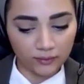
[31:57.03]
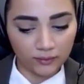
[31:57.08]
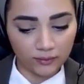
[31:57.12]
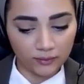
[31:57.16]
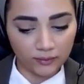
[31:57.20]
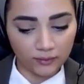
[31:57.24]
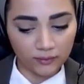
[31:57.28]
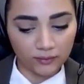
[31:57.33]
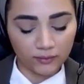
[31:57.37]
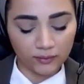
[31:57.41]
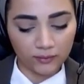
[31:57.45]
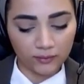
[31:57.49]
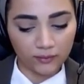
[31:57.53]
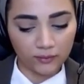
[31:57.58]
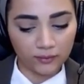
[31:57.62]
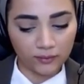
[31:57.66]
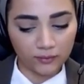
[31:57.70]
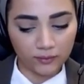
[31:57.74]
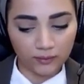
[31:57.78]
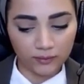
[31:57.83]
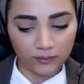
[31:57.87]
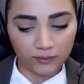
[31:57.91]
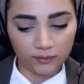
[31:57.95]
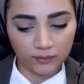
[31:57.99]

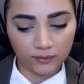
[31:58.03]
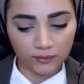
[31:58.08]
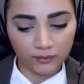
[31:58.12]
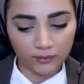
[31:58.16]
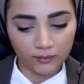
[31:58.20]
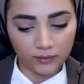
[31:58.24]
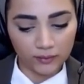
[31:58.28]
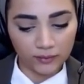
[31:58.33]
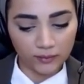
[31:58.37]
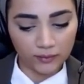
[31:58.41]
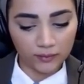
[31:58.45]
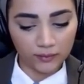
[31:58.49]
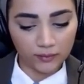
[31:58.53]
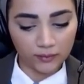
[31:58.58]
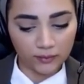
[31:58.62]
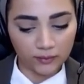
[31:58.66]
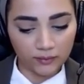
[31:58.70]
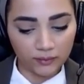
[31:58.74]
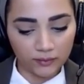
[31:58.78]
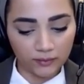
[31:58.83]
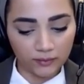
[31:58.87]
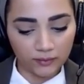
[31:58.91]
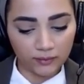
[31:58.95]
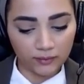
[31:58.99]

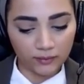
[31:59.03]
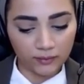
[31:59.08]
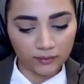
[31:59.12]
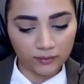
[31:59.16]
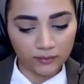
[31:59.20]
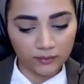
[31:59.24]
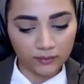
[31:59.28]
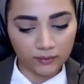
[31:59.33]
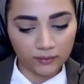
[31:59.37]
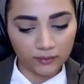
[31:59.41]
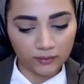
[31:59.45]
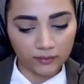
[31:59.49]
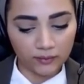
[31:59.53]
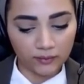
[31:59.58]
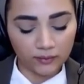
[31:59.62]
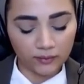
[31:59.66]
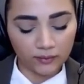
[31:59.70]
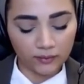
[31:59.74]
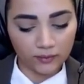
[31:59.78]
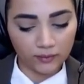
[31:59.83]
This person isn't speaking.